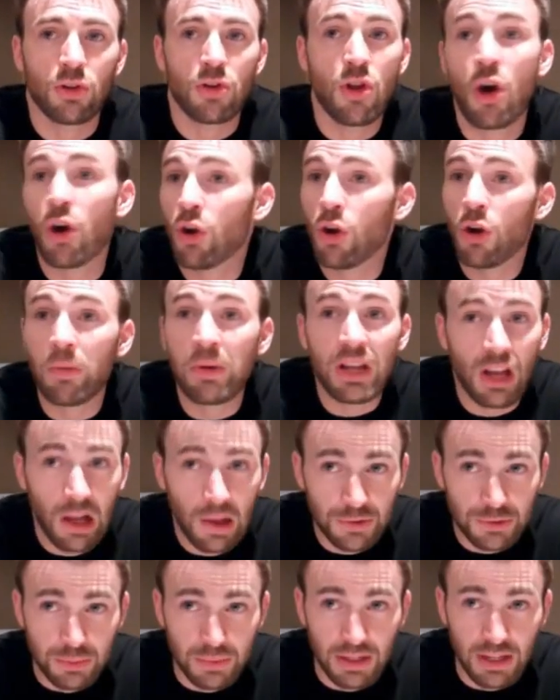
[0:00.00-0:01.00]
no, nobody you...
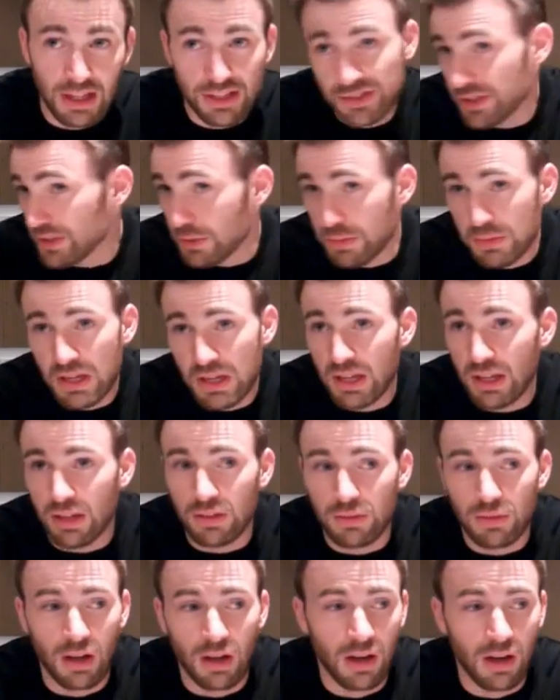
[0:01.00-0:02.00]
helps me. That's just me.
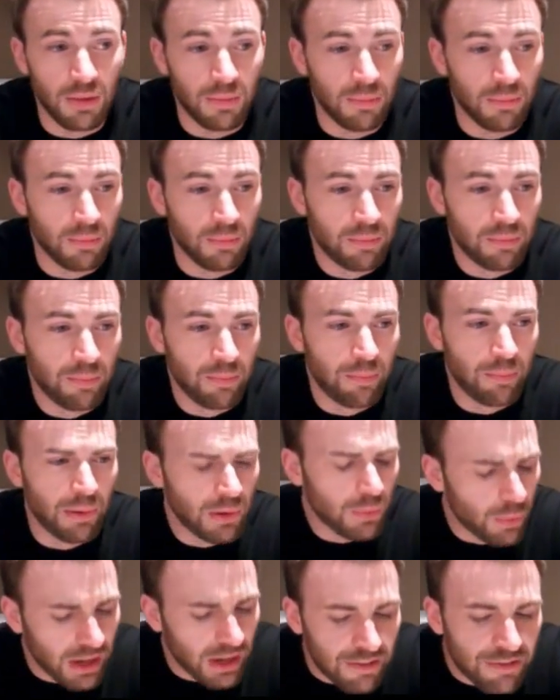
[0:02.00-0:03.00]
Um,
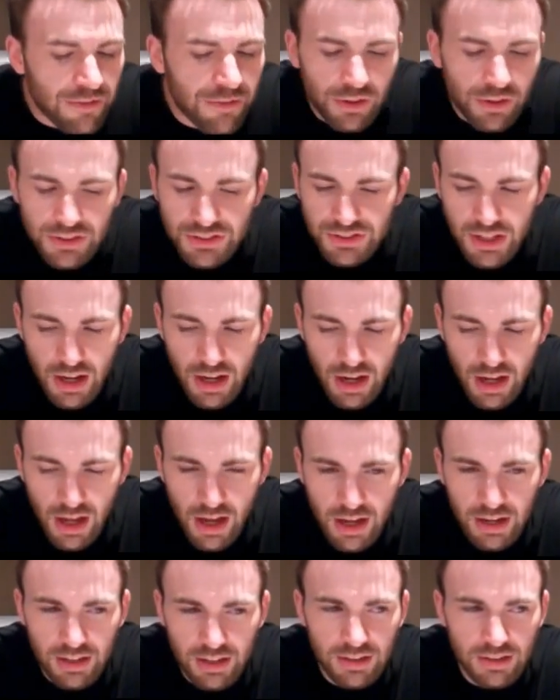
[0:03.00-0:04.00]
but when I first got
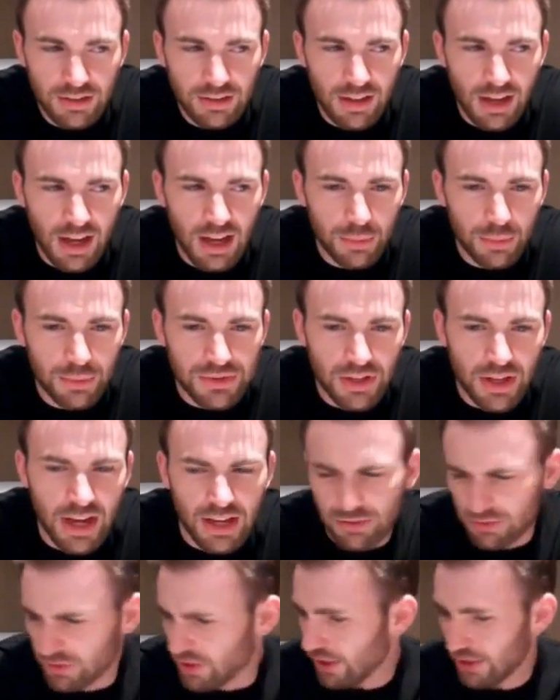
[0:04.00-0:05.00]
on it, I was
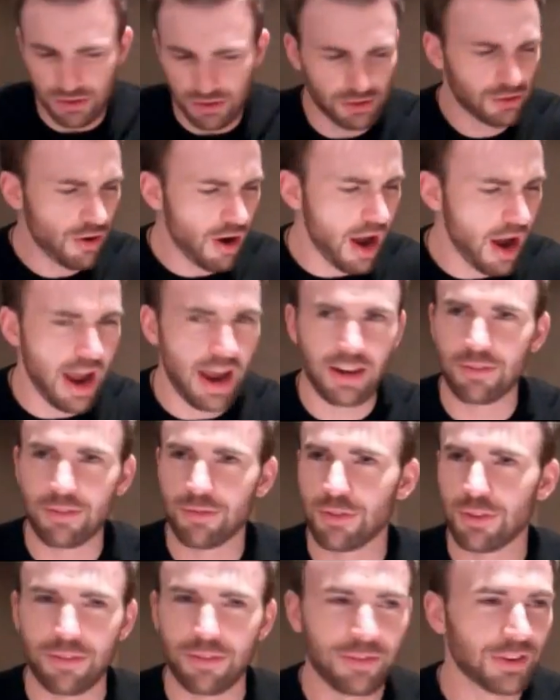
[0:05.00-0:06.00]
like, this is great. And
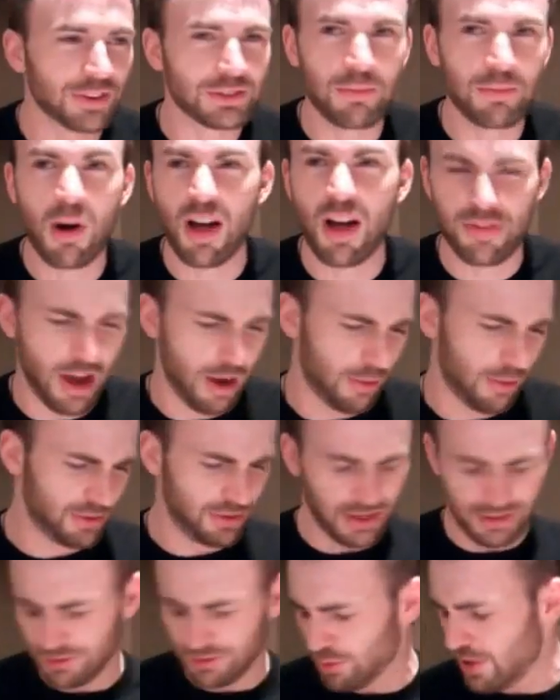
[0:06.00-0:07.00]
for the first month, I
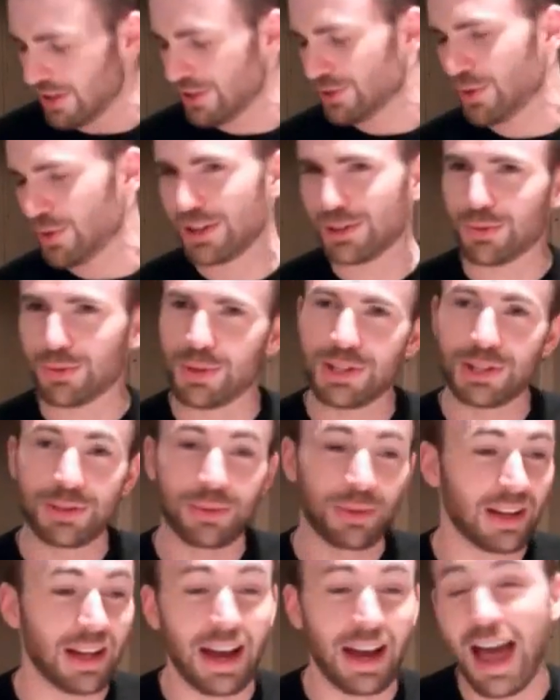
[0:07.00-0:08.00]
was like, tweet, tweet, tweet,
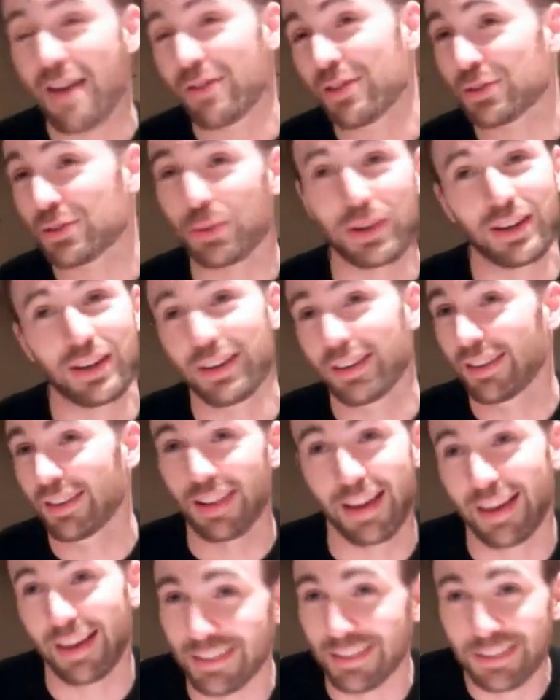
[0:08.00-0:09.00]
tweet. I haven't tweeted in
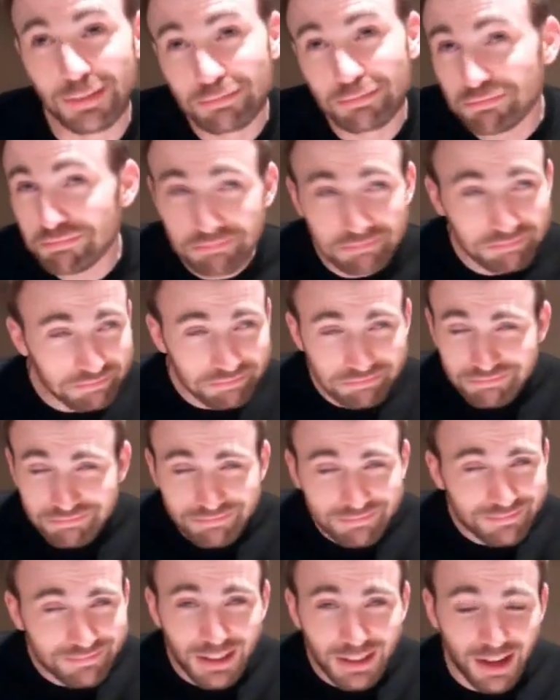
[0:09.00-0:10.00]
like. Right.
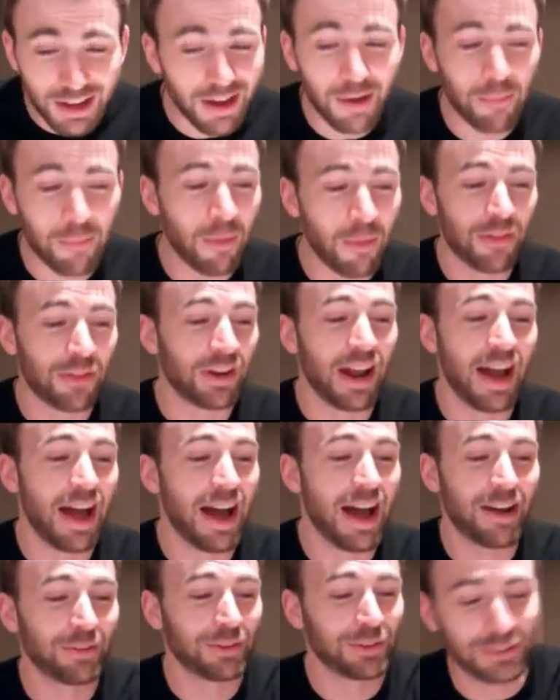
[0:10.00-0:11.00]
Okay a month and a
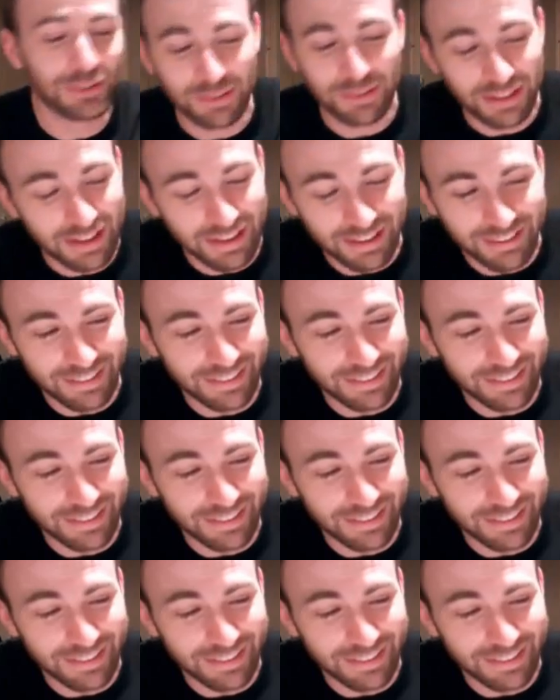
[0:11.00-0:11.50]
half or something. I don't